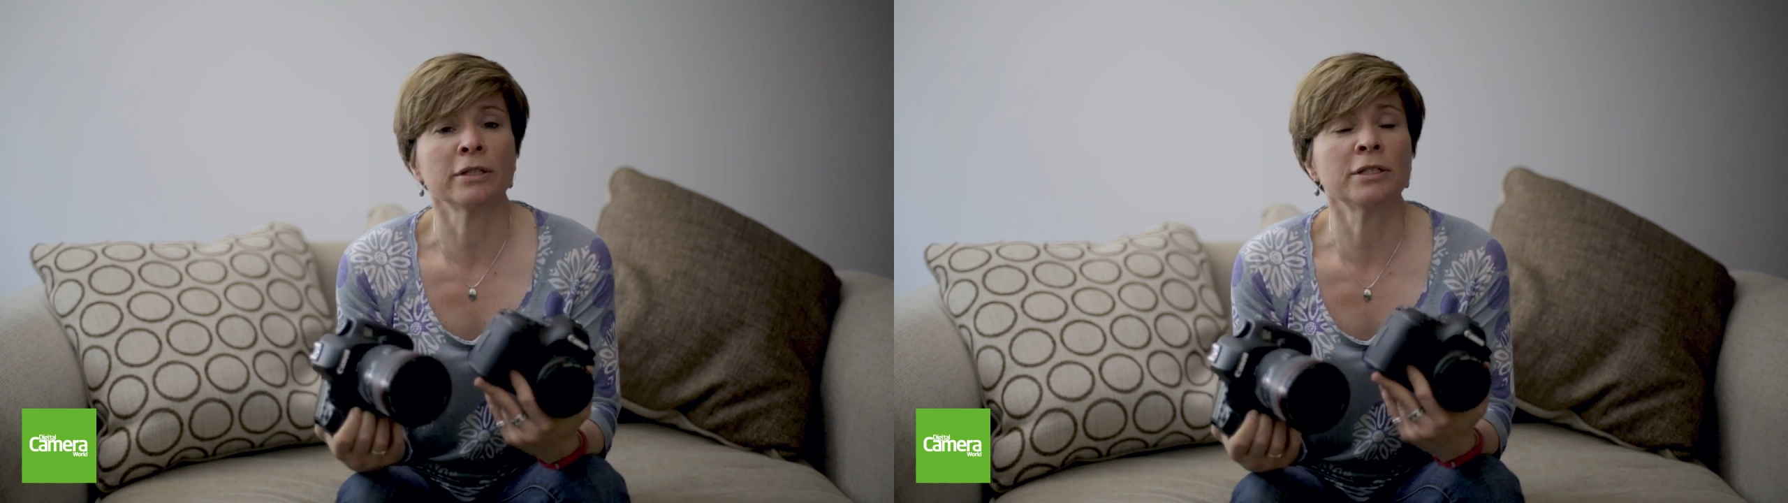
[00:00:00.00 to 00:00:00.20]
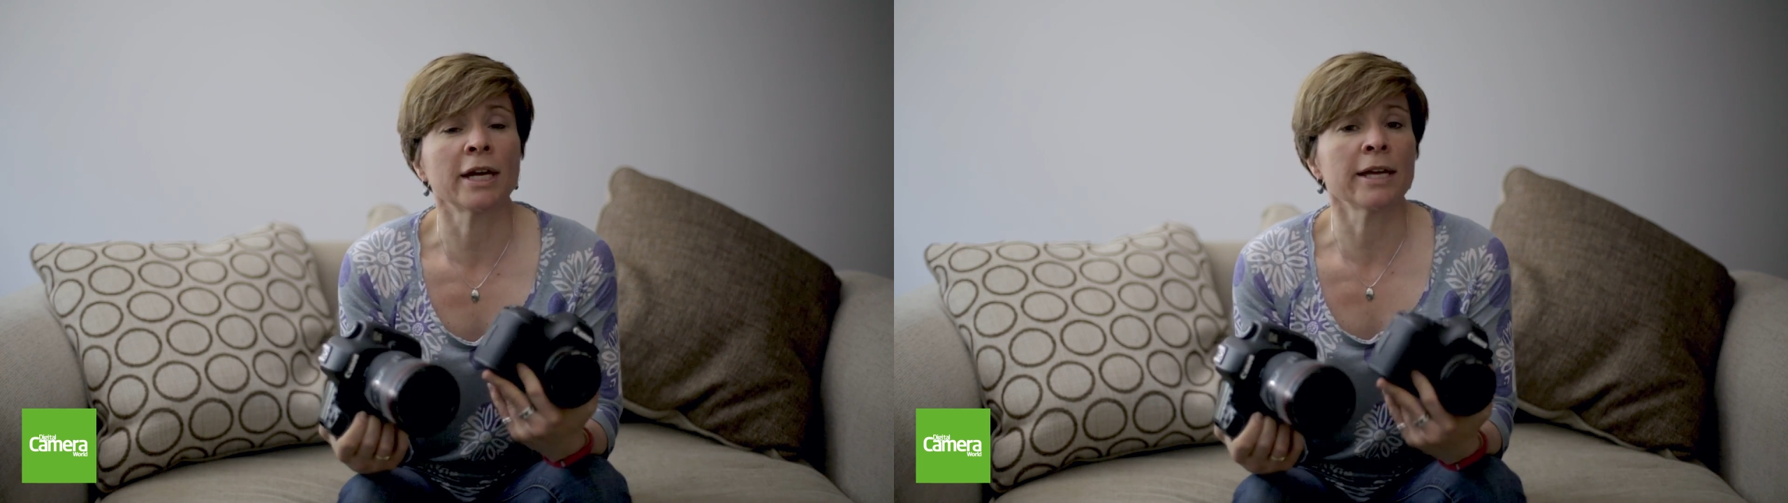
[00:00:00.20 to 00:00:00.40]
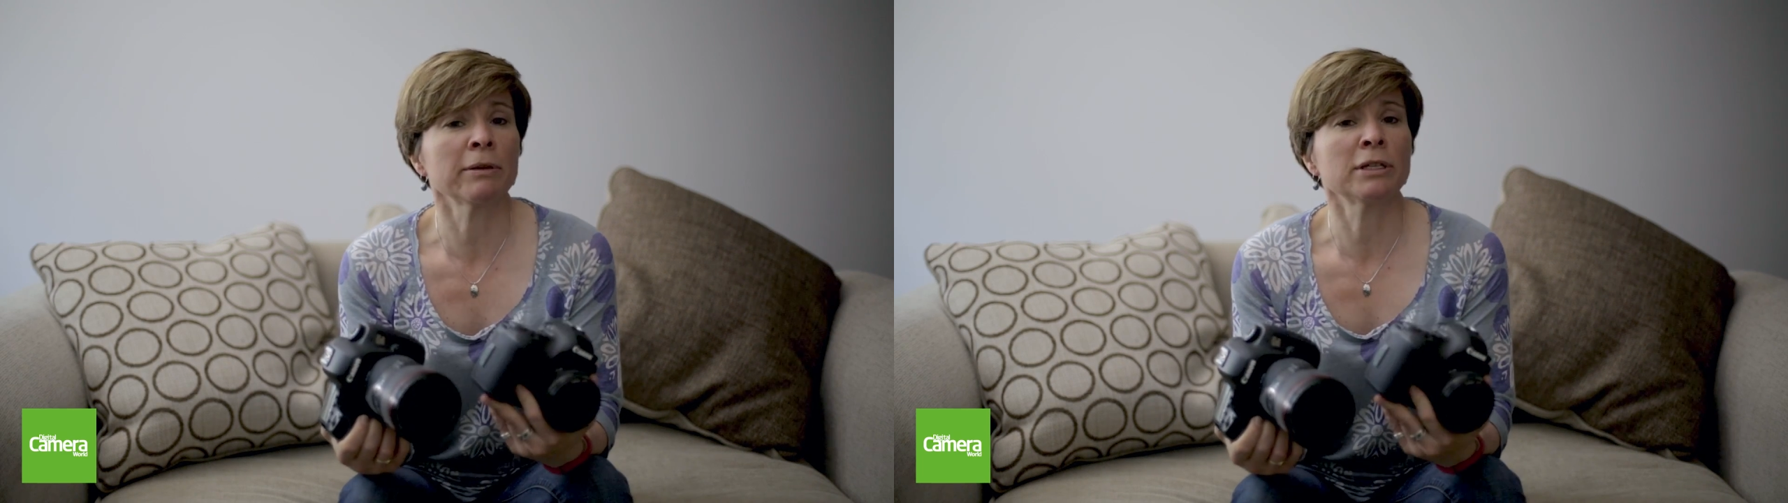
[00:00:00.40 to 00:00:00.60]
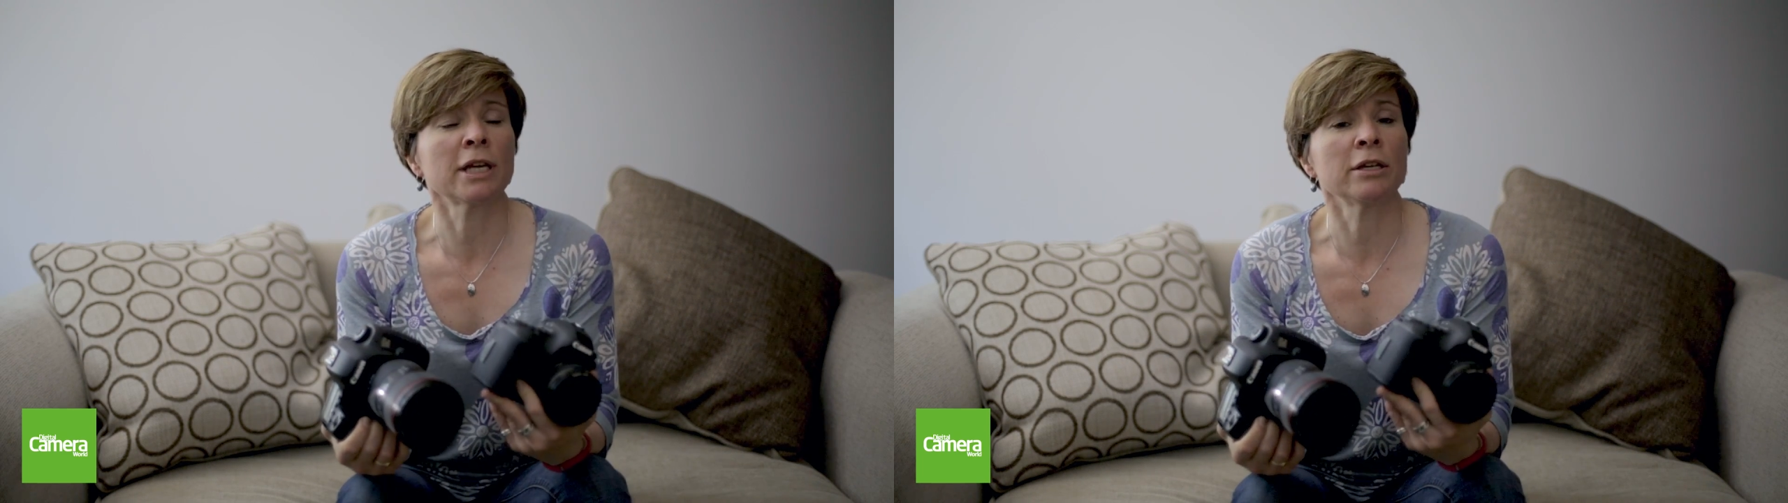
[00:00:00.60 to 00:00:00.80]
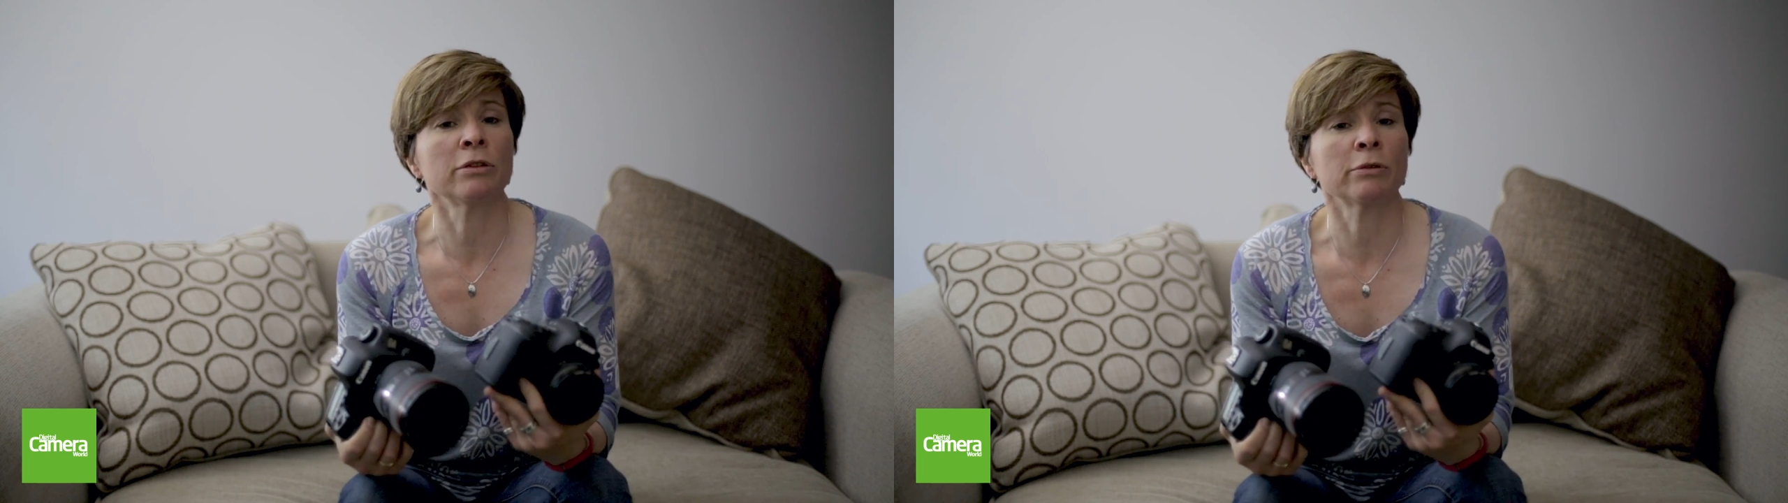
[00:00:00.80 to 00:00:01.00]
and today I'm going to
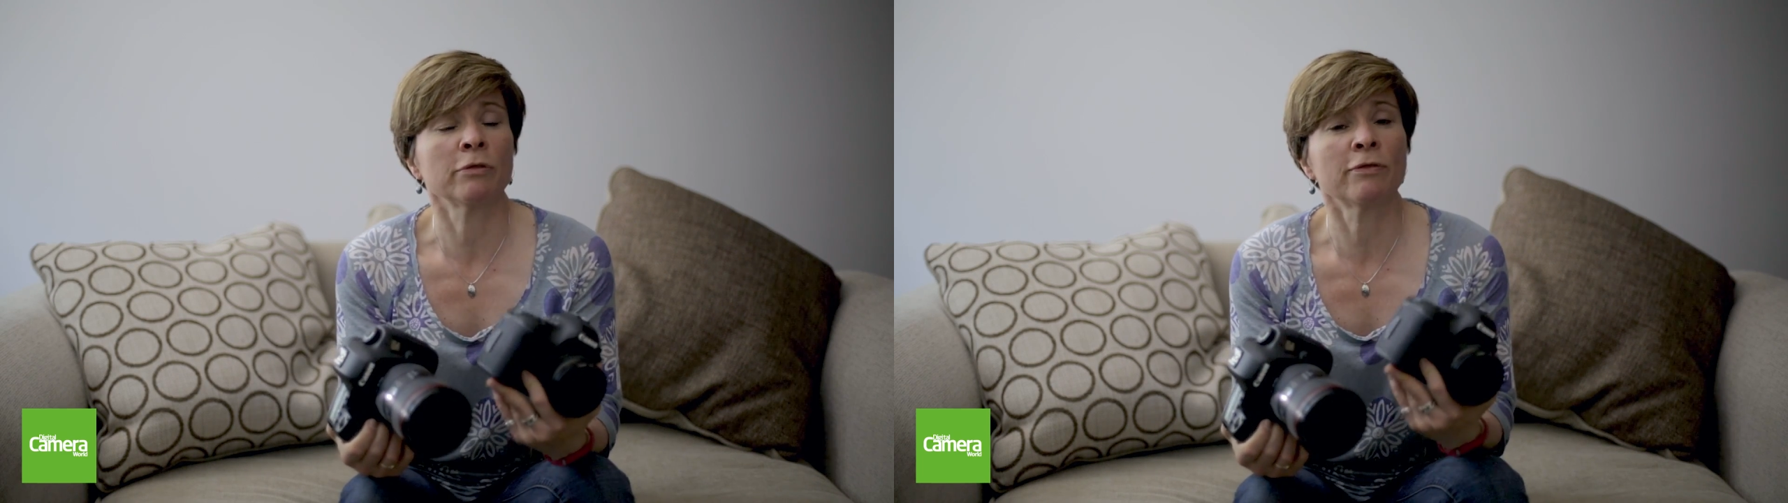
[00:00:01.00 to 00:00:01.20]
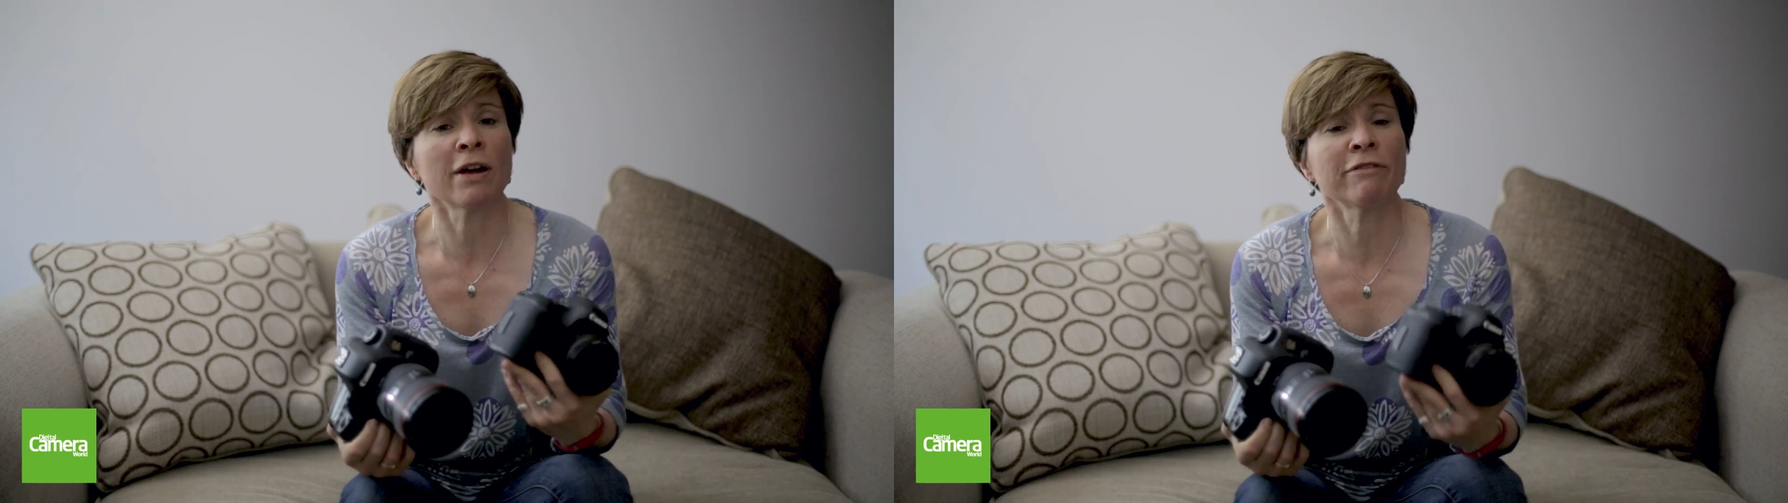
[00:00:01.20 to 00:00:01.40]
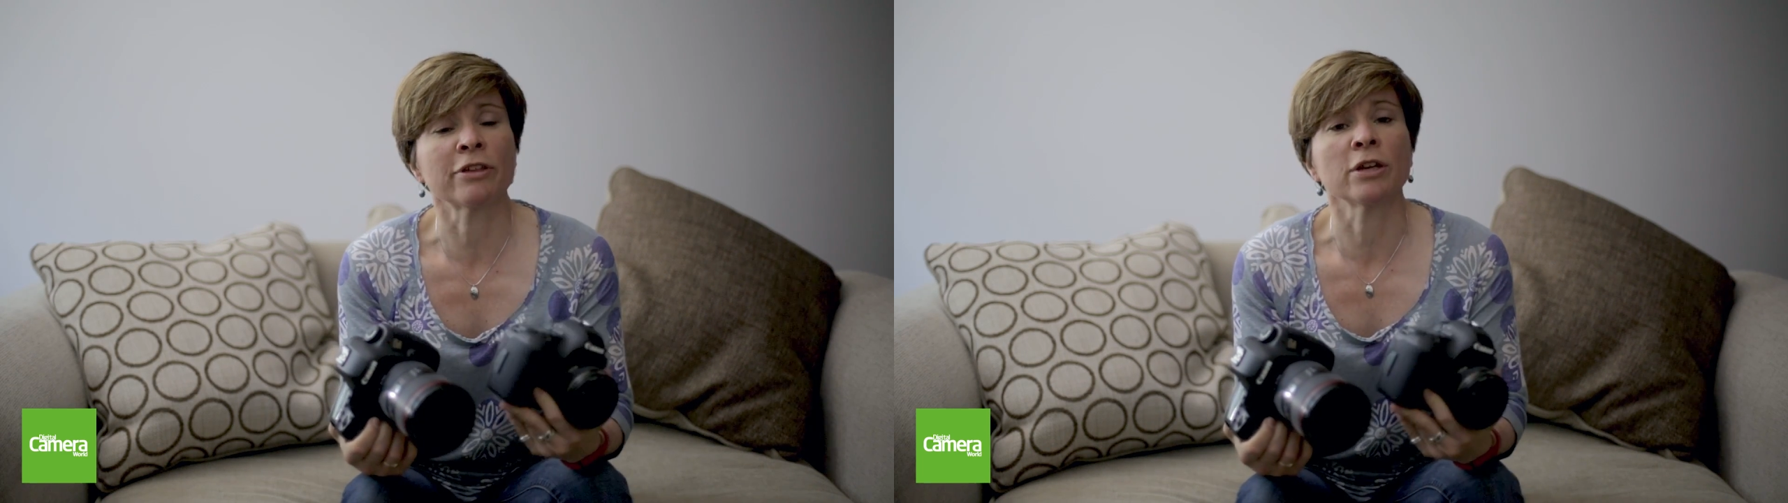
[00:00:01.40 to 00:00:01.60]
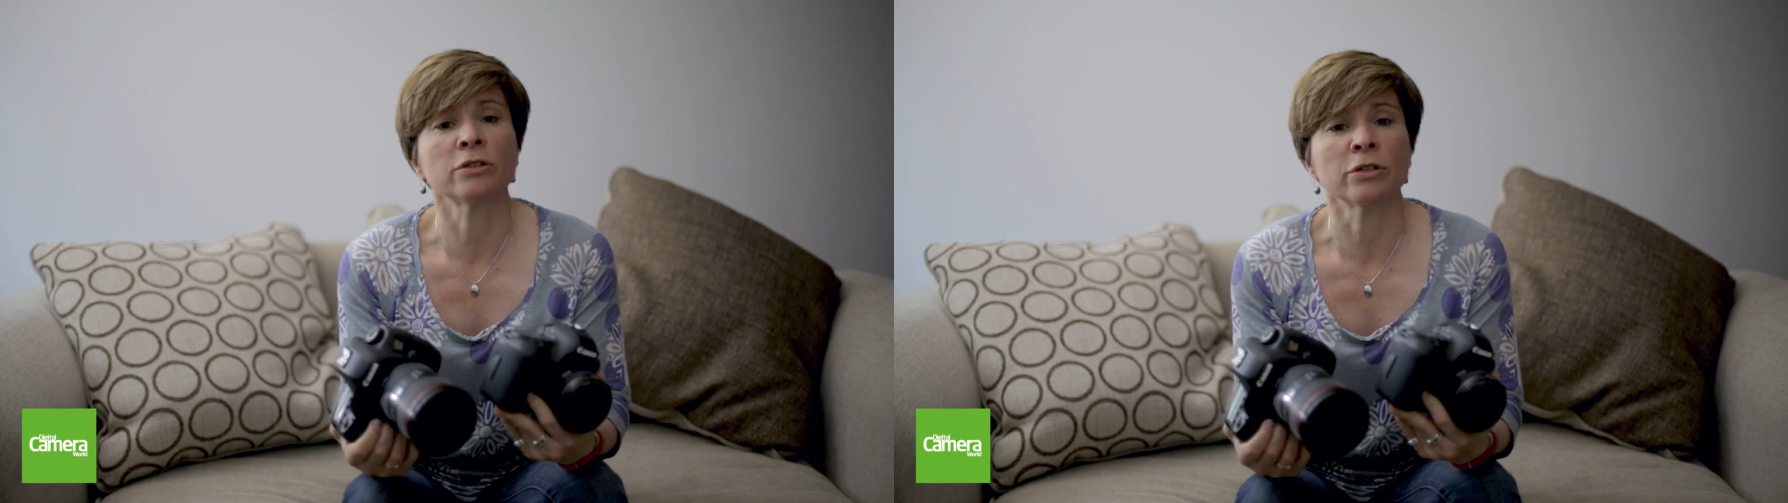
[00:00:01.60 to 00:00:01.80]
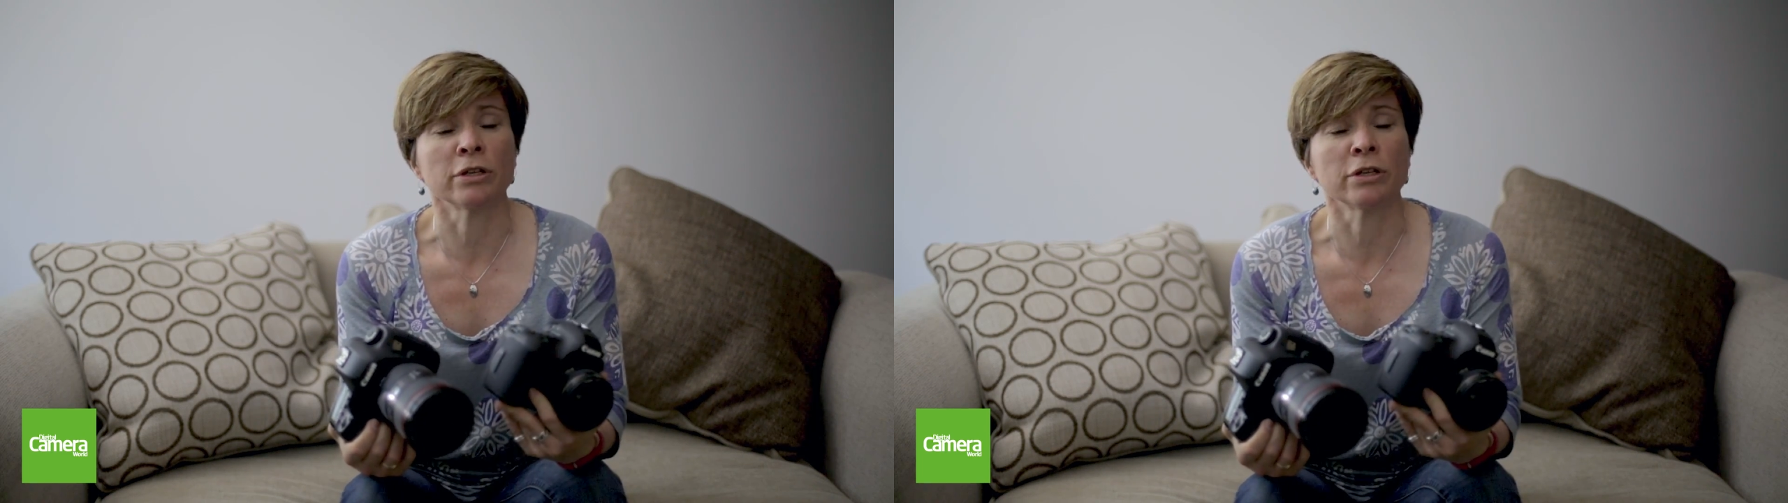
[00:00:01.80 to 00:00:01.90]
take you through 5 things that